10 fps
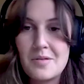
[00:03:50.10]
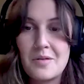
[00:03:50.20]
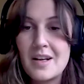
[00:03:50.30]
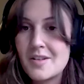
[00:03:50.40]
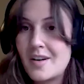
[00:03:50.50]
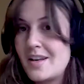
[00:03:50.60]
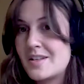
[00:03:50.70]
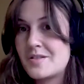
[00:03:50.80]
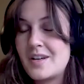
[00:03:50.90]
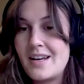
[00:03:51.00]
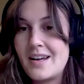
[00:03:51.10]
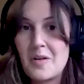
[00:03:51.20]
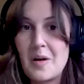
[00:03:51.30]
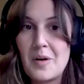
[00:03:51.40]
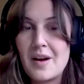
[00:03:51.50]
through the restaurant industry. I grew
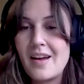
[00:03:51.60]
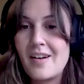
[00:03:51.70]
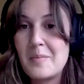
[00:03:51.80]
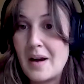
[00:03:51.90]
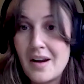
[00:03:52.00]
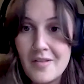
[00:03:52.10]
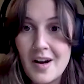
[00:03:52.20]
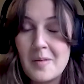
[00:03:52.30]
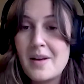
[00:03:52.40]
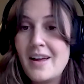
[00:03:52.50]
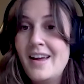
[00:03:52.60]
up working on a berry farm.